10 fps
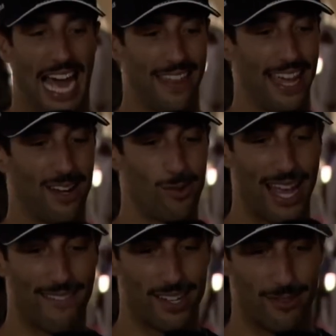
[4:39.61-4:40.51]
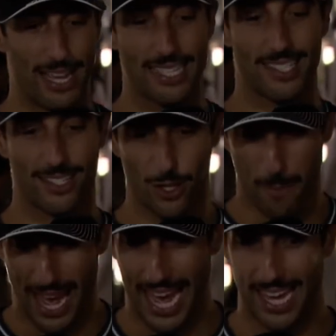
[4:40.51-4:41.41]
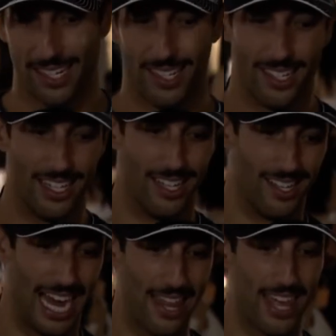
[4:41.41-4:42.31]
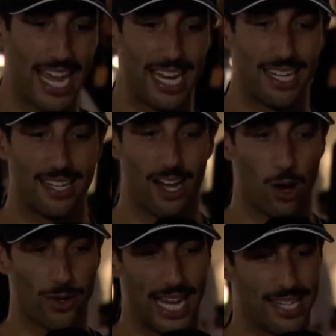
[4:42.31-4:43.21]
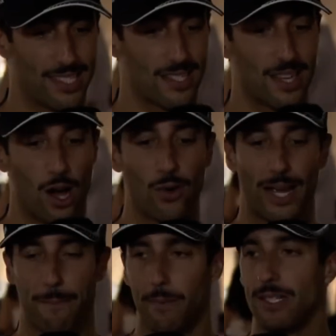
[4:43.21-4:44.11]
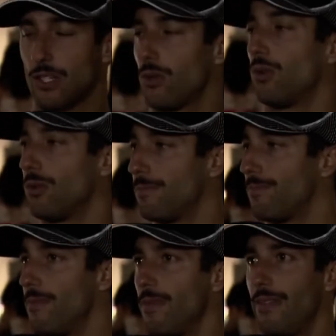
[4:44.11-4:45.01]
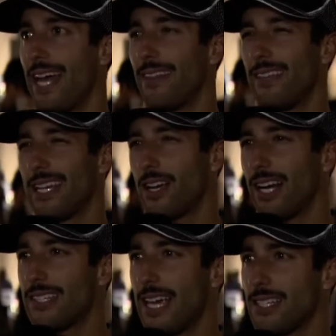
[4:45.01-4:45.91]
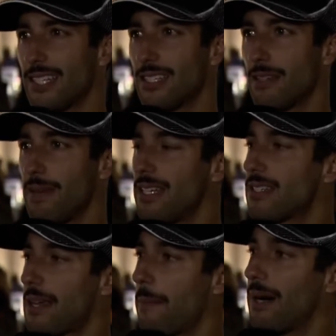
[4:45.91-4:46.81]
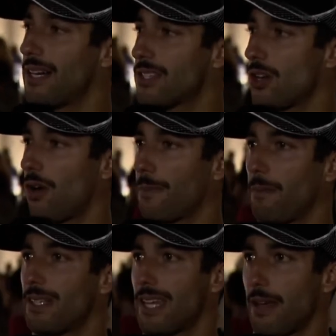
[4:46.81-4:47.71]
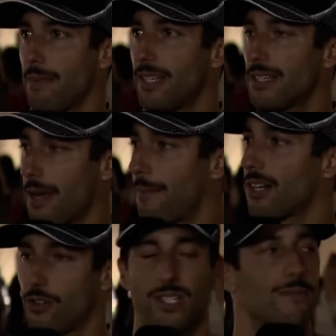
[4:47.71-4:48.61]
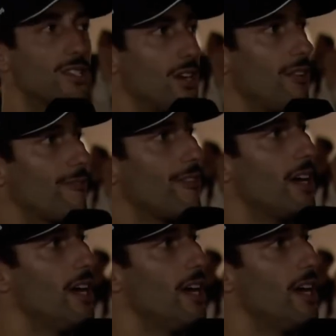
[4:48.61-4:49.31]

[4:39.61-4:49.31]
And then we have an event in Japan, and then I'll get probably two. Well, then it kind of takes us to mid-December. So I'll probably take mid-December to Christmas off.